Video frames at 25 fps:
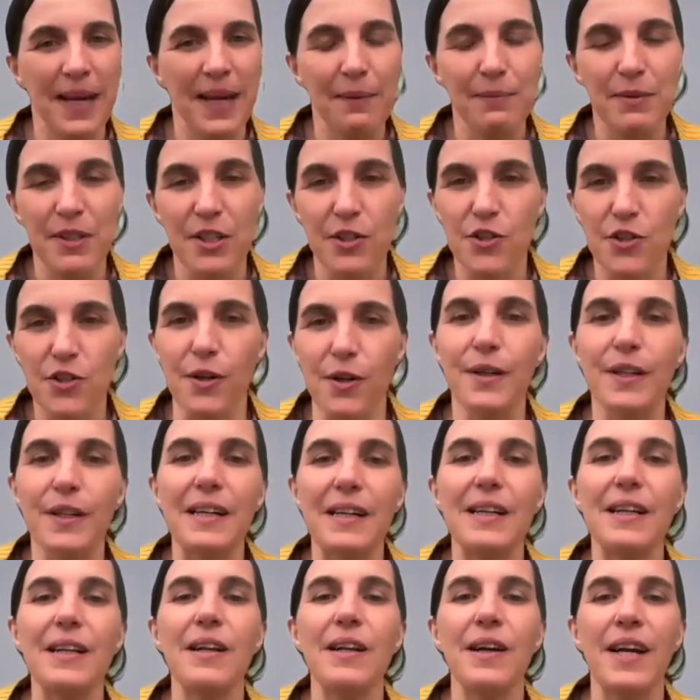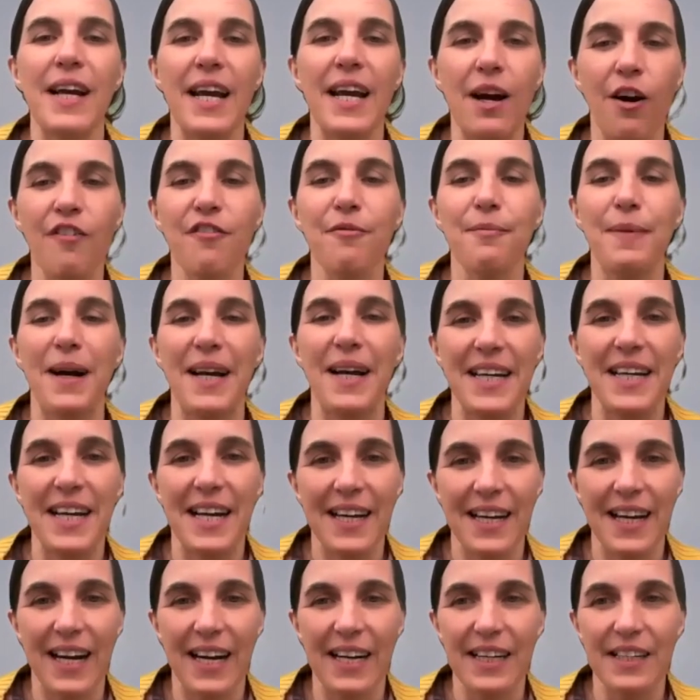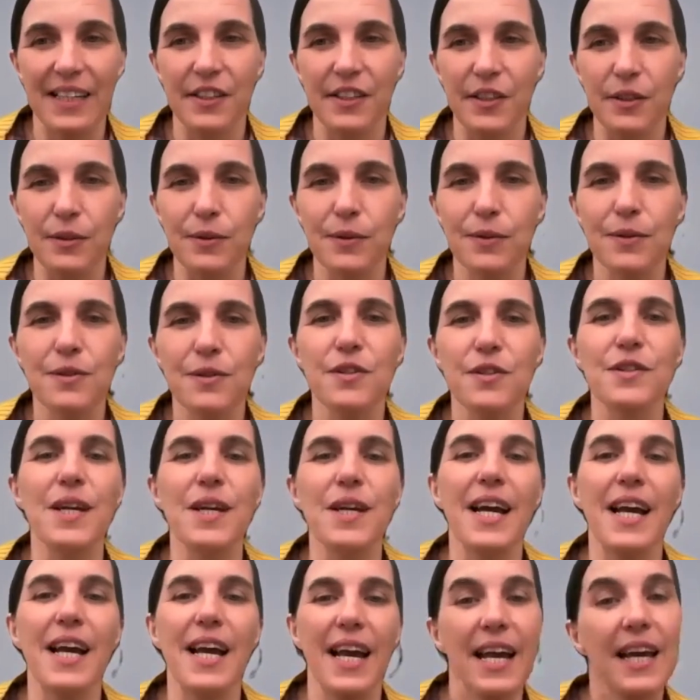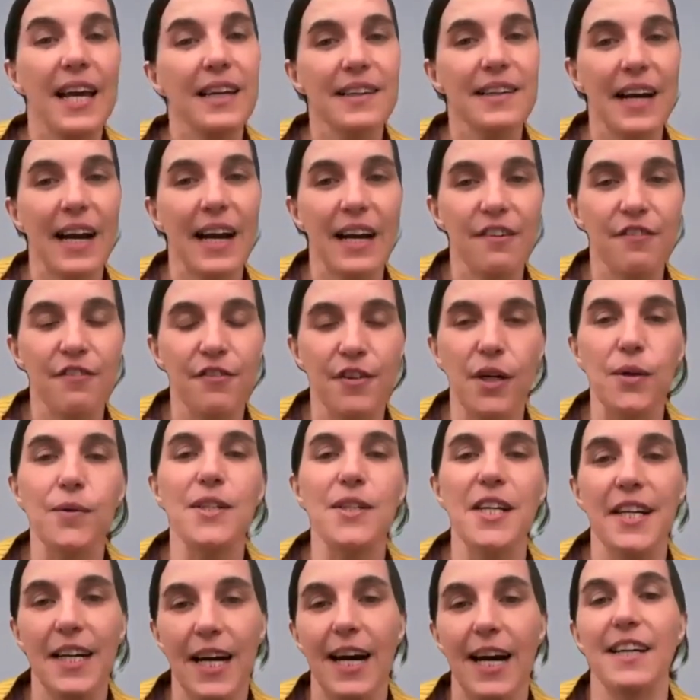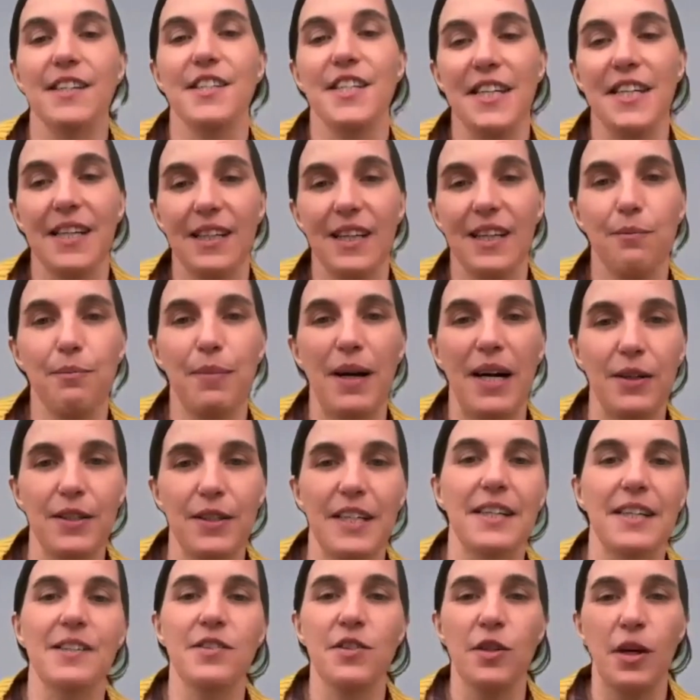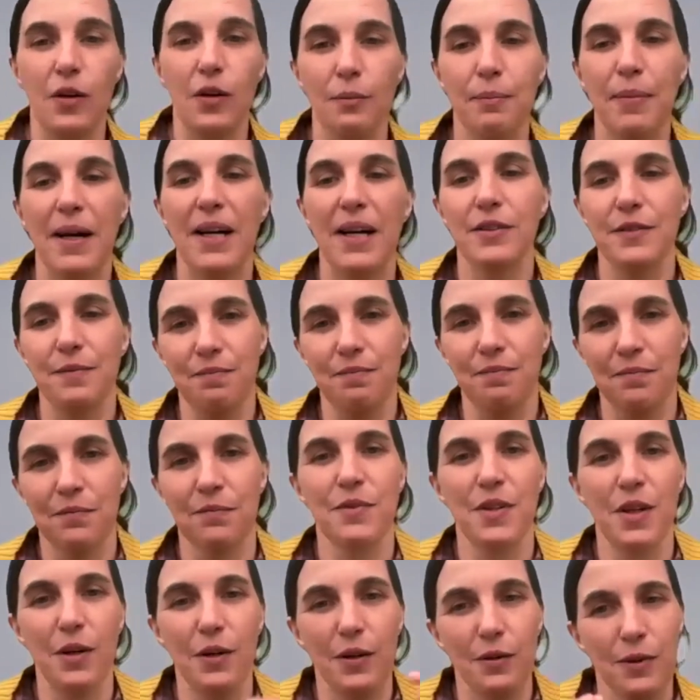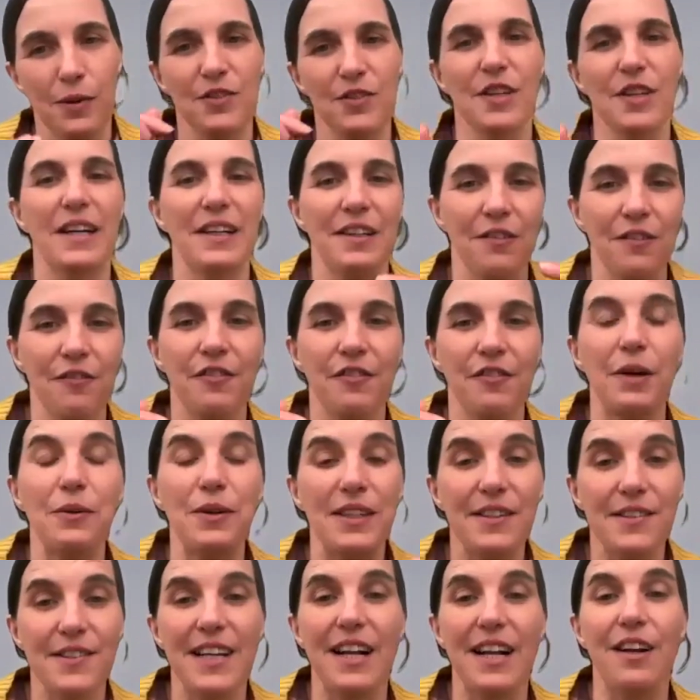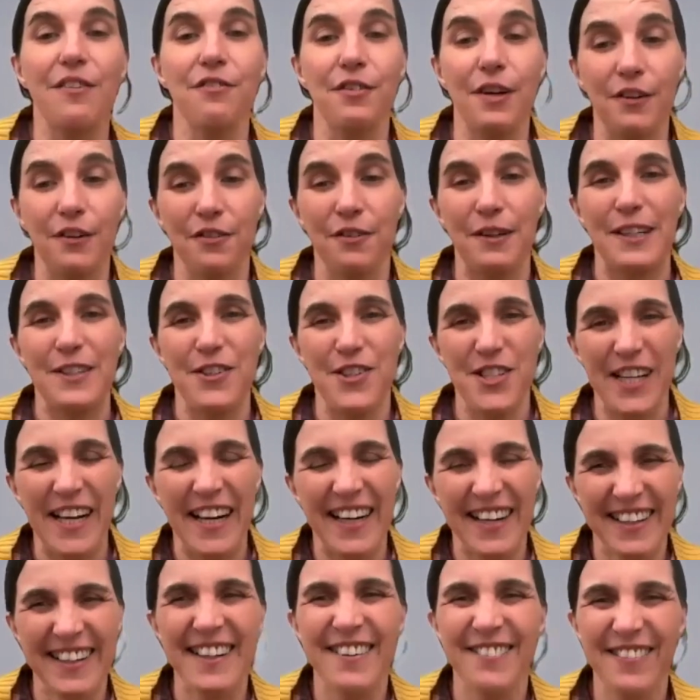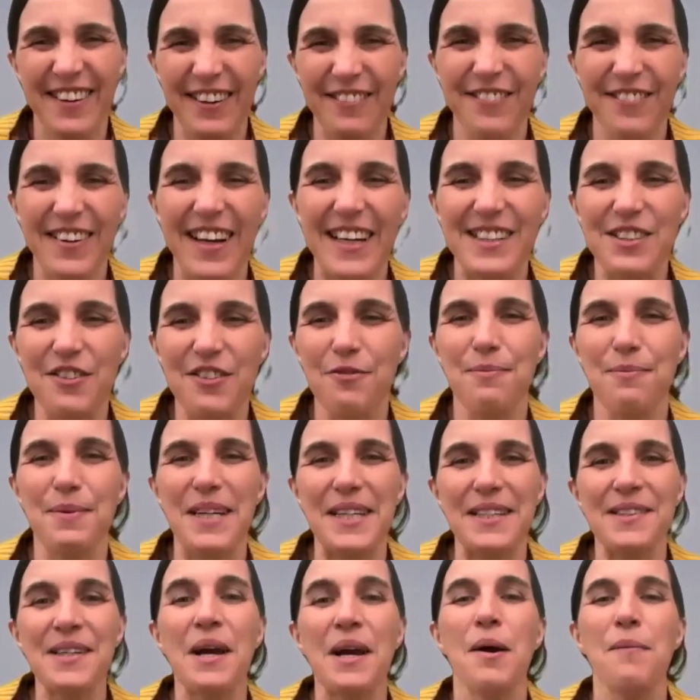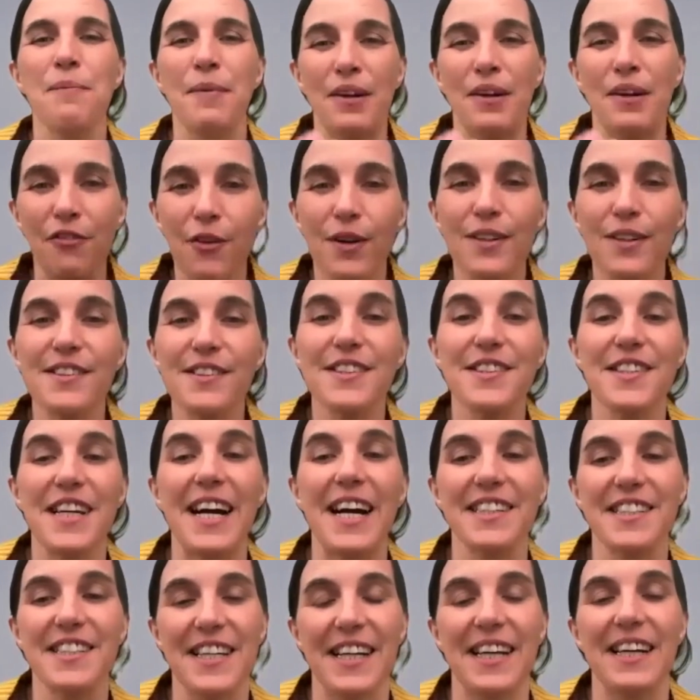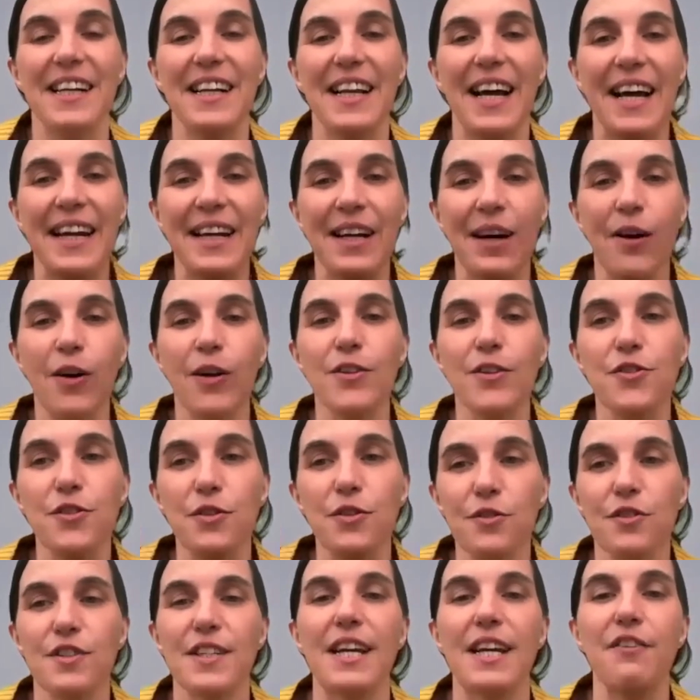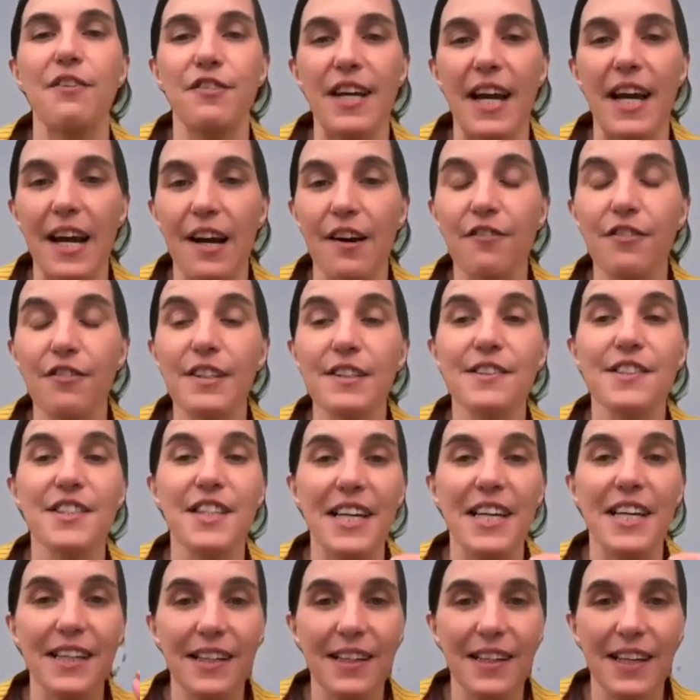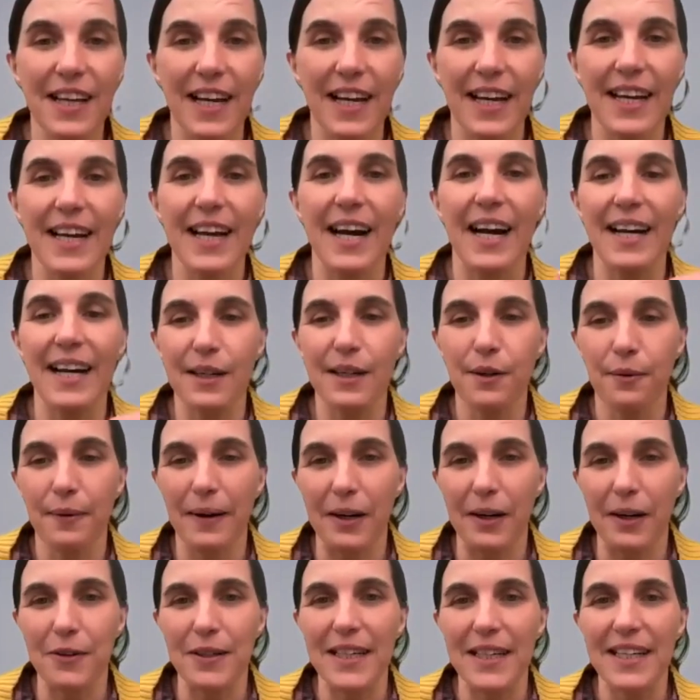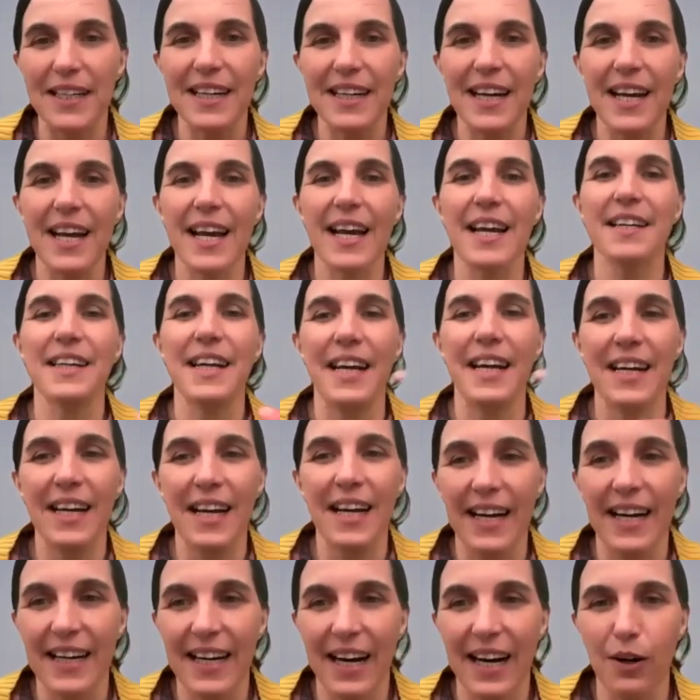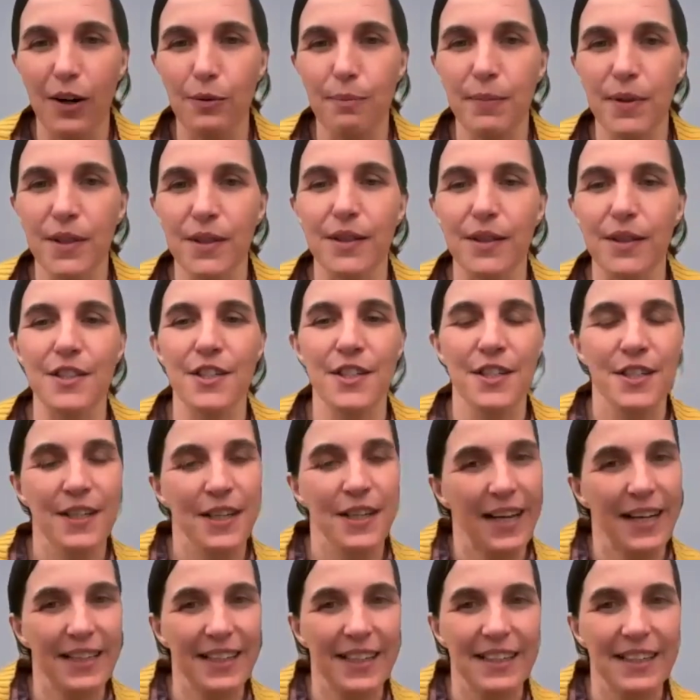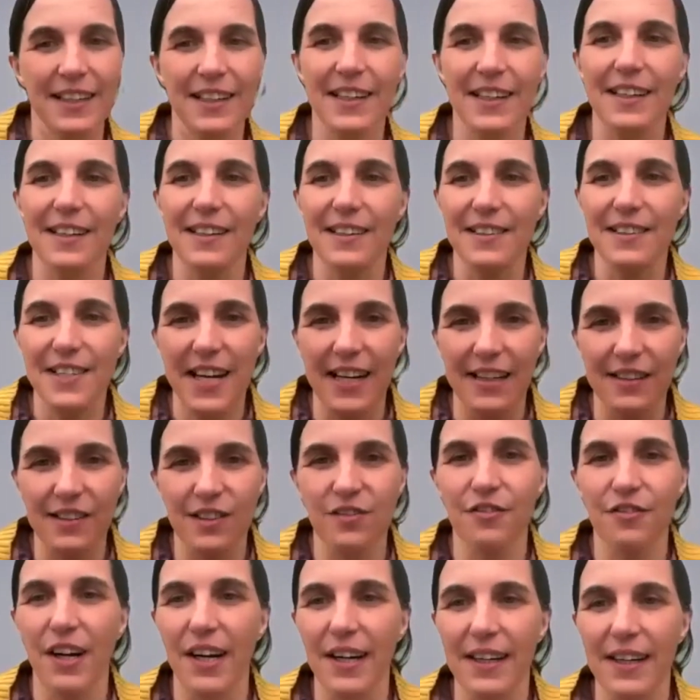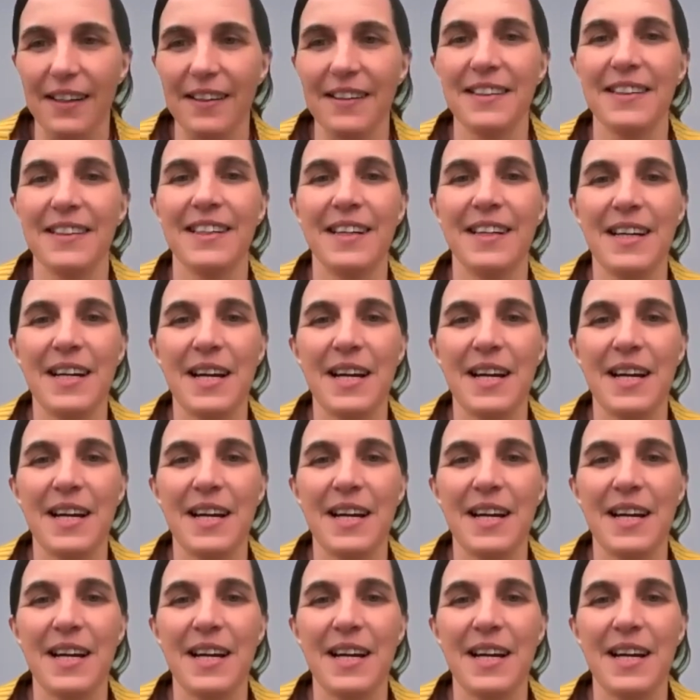kept a journal of my AI use, and I wrote an article about it. So it was like a very self-referential, reflective piece. But for this article, I also saved every single AI query and AI output, like in a little text file.